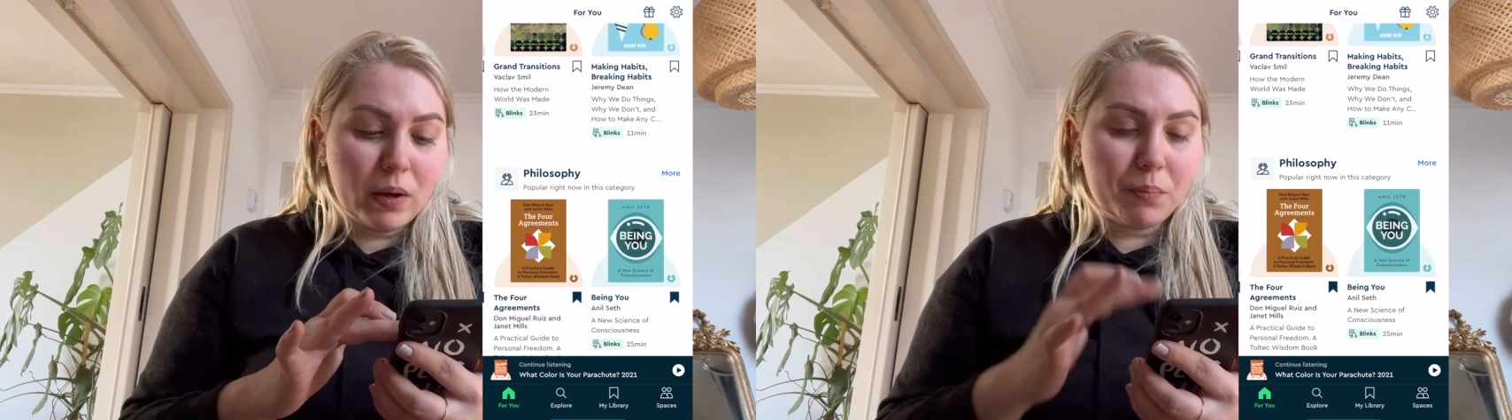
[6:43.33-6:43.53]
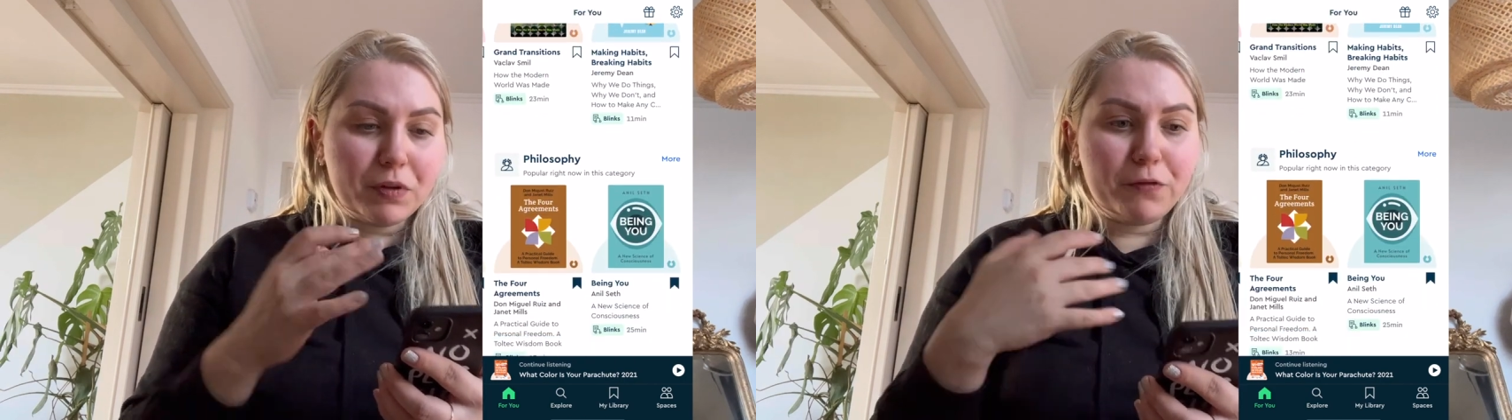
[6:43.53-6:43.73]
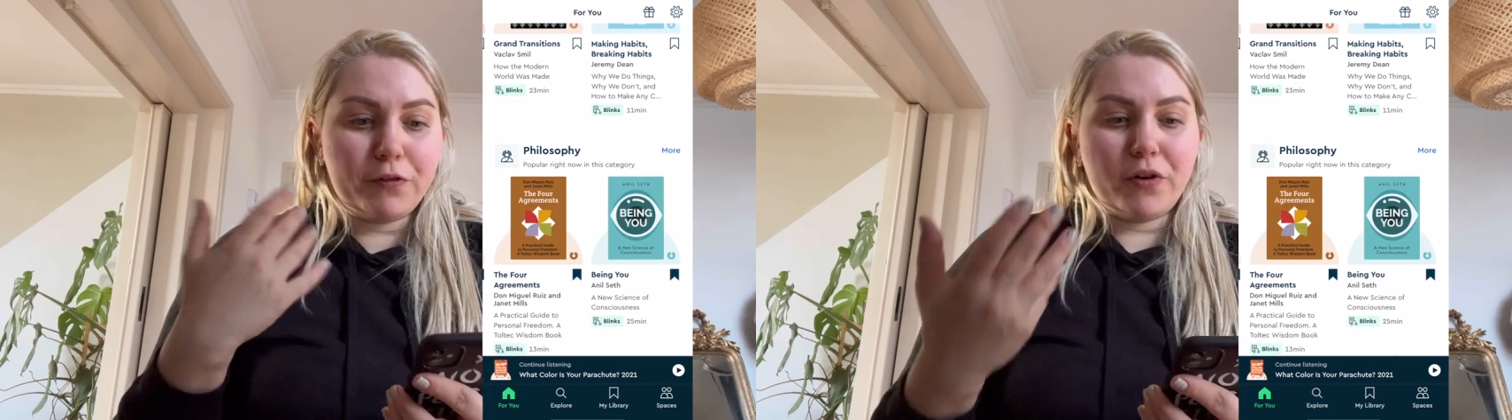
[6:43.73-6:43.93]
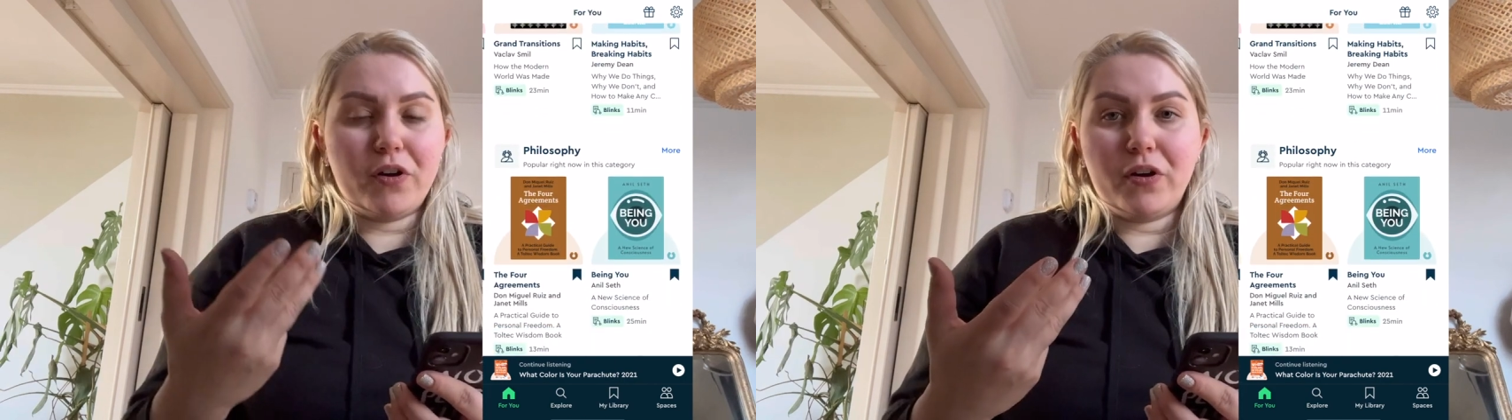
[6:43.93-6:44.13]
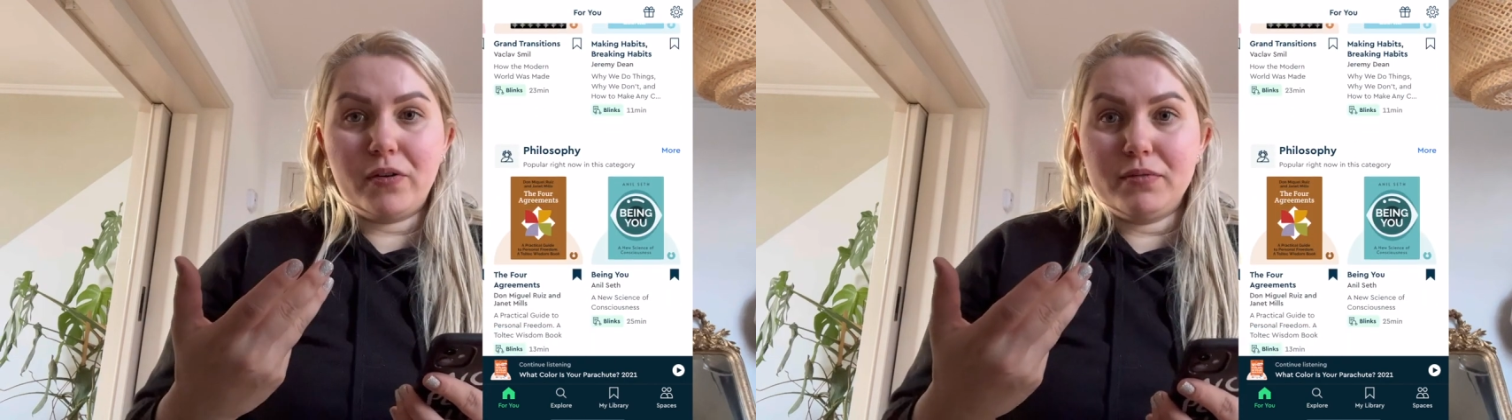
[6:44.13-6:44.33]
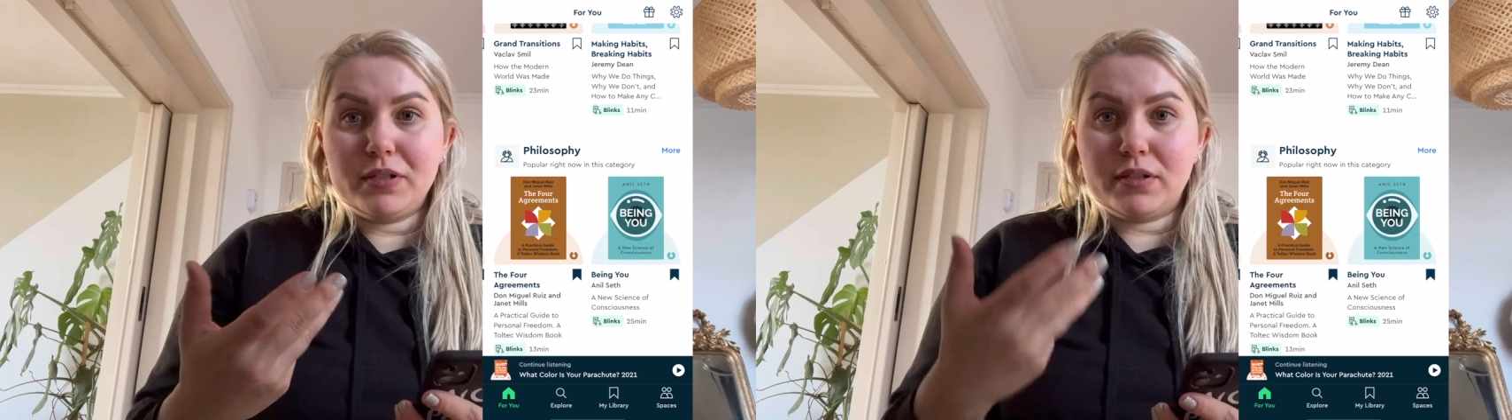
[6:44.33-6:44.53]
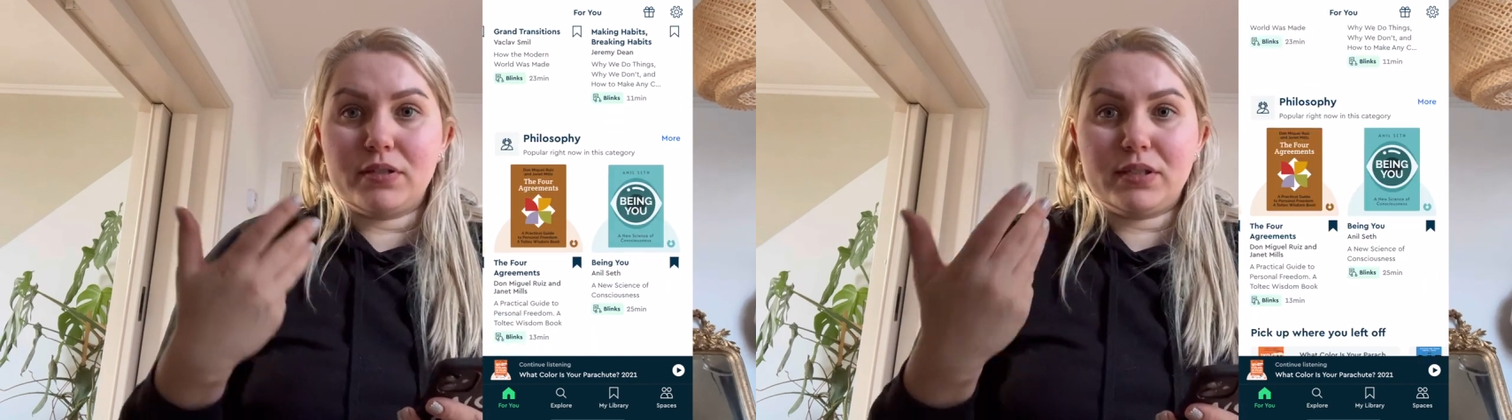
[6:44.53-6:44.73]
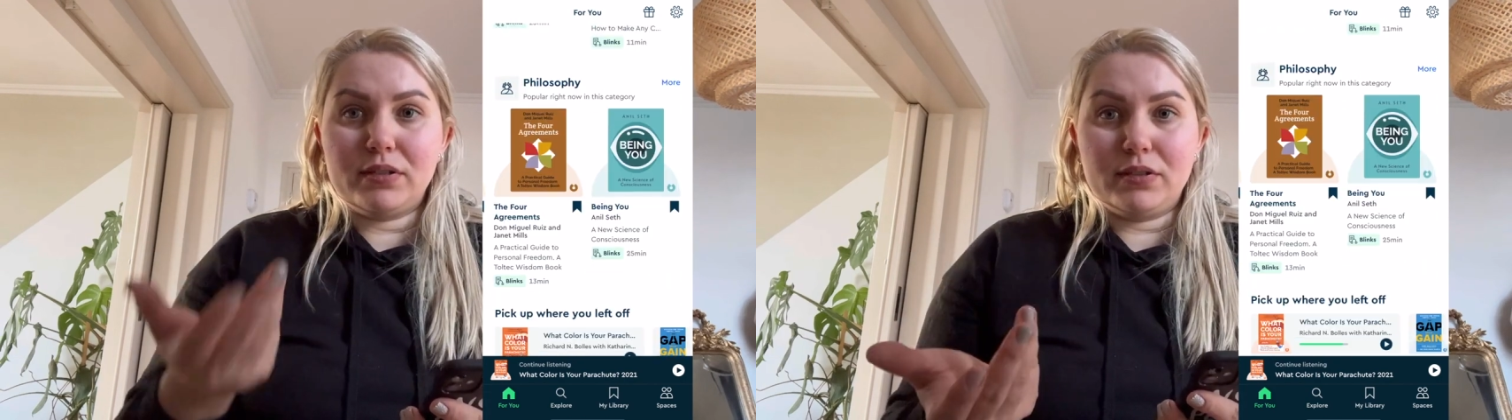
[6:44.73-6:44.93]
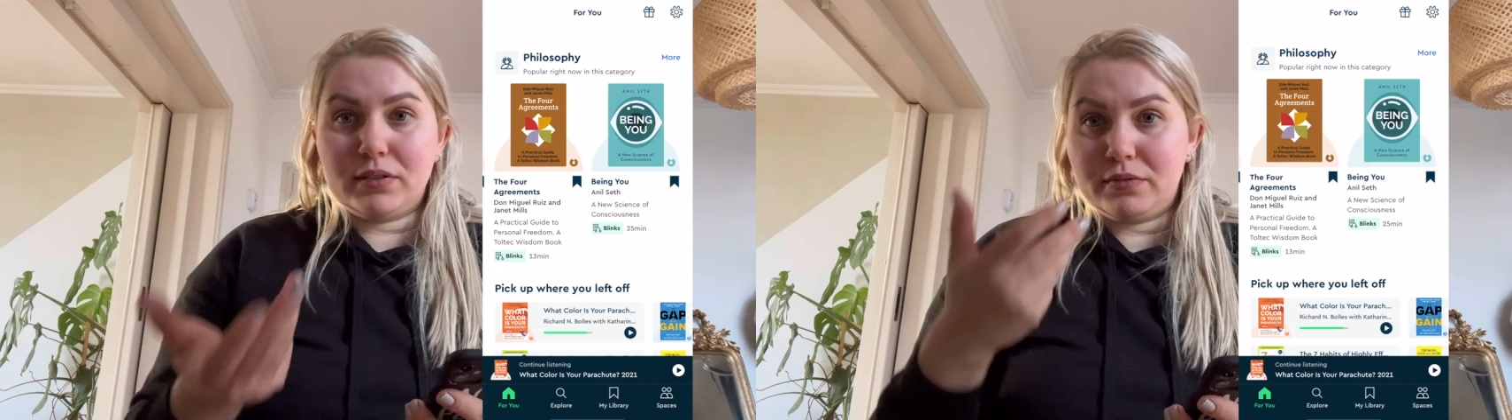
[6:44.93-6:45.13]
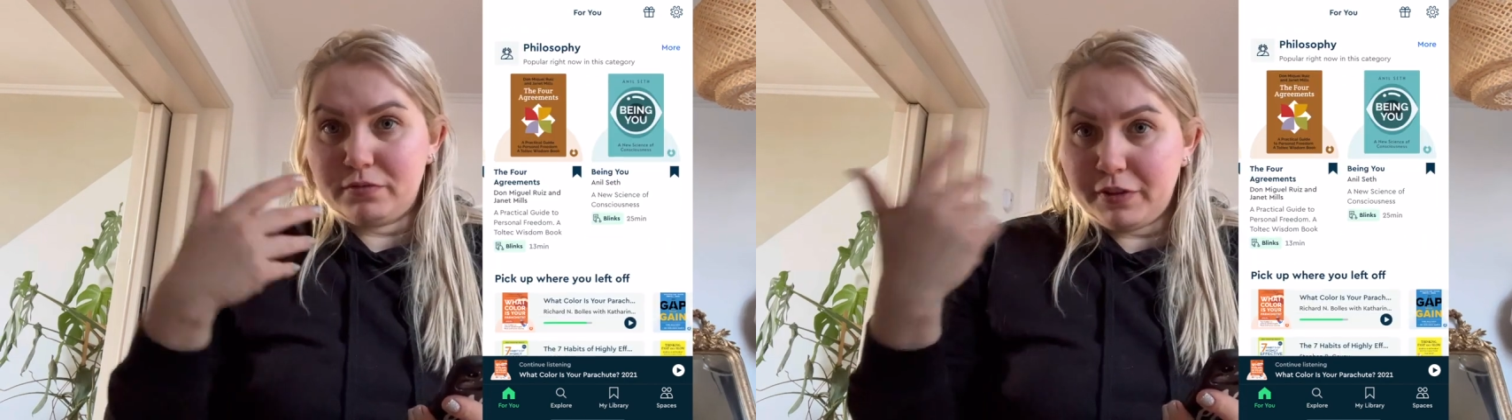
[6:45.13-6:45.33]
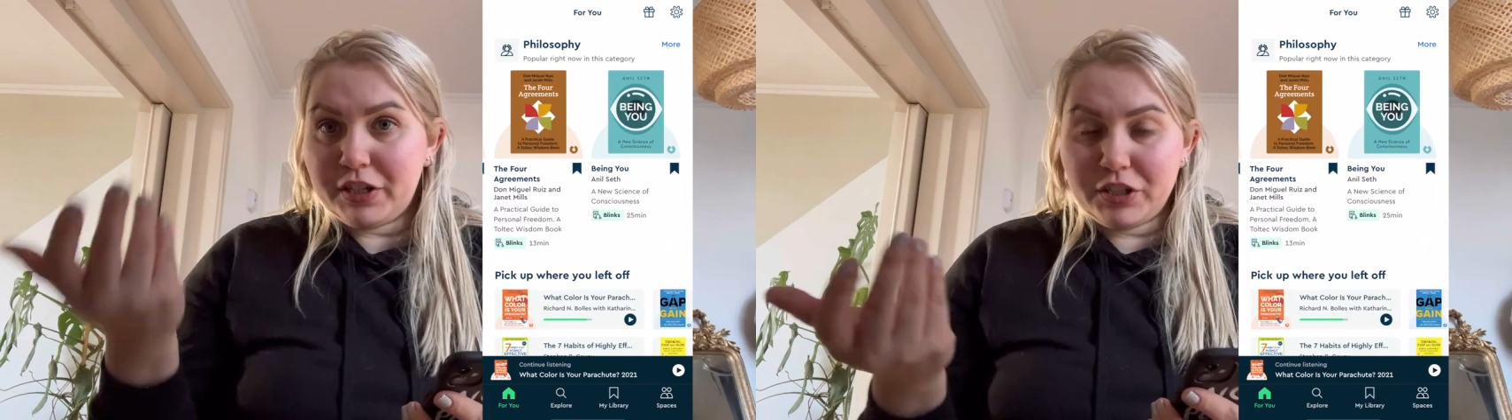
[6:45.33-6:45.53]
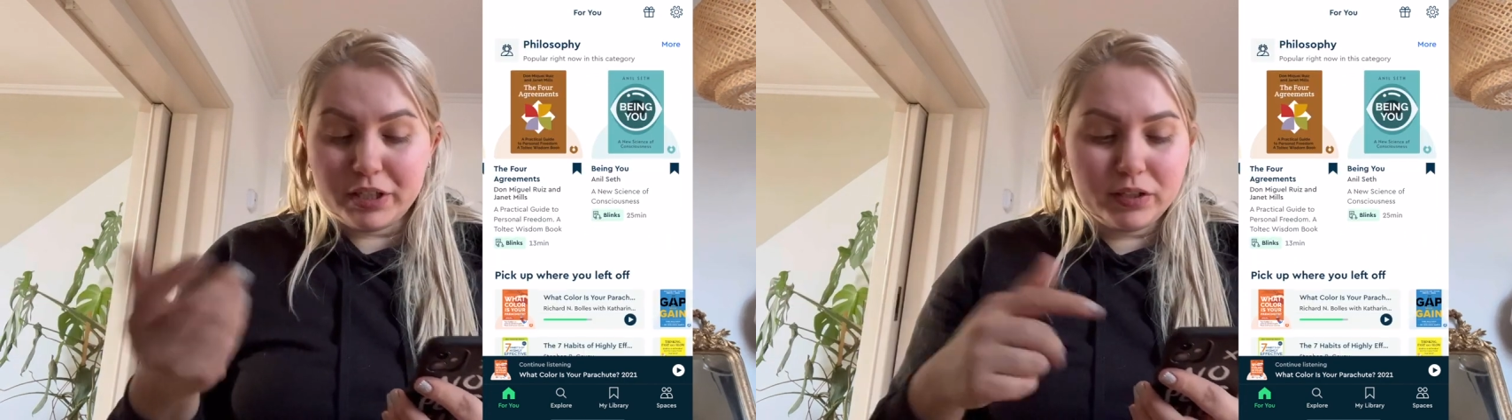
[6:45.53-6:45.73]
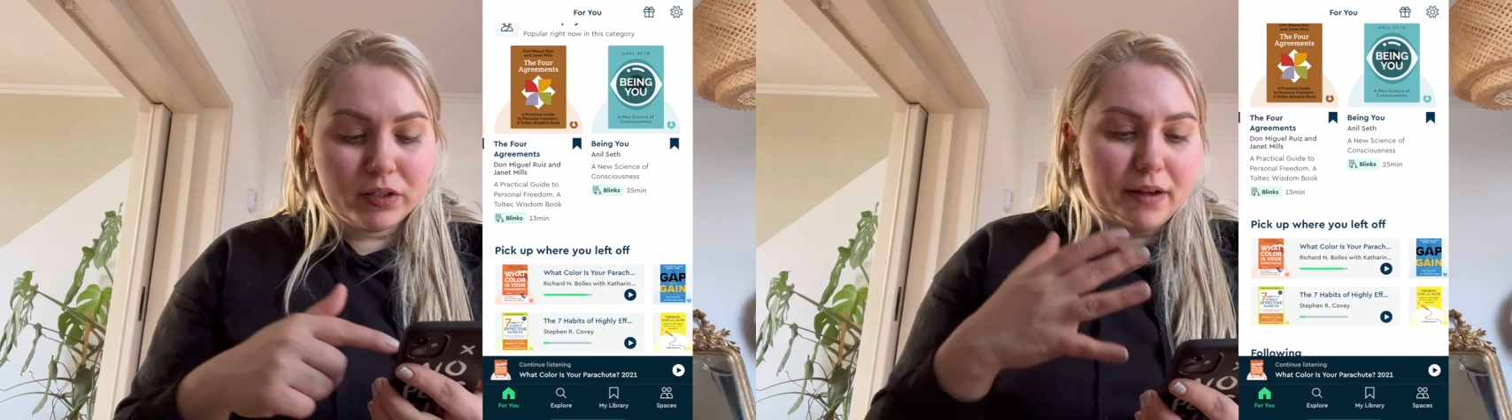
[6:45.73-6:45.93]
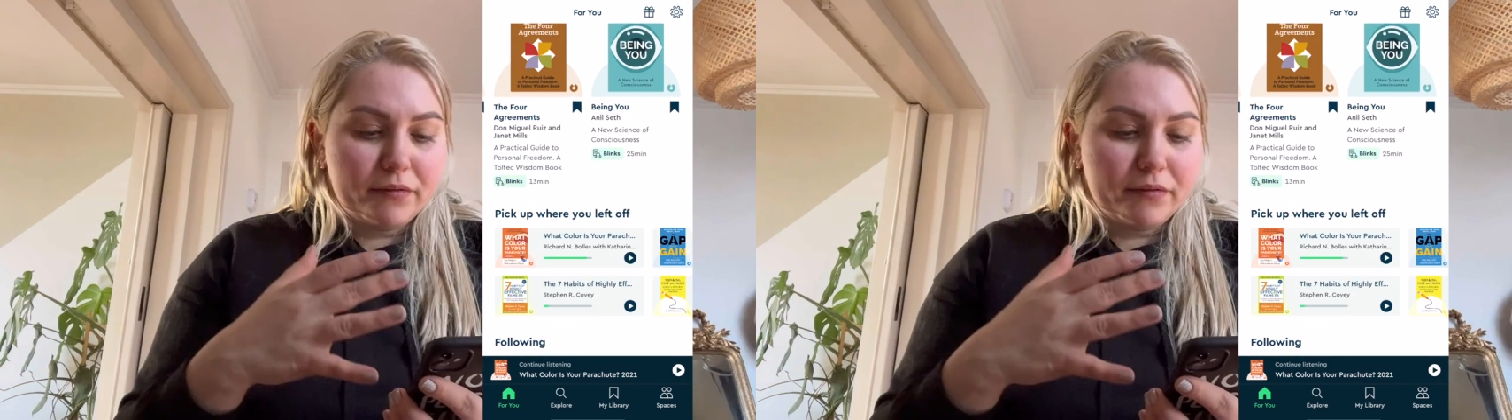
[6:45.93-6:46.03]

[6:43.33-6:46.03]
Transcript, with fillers: prefer uh, fiction.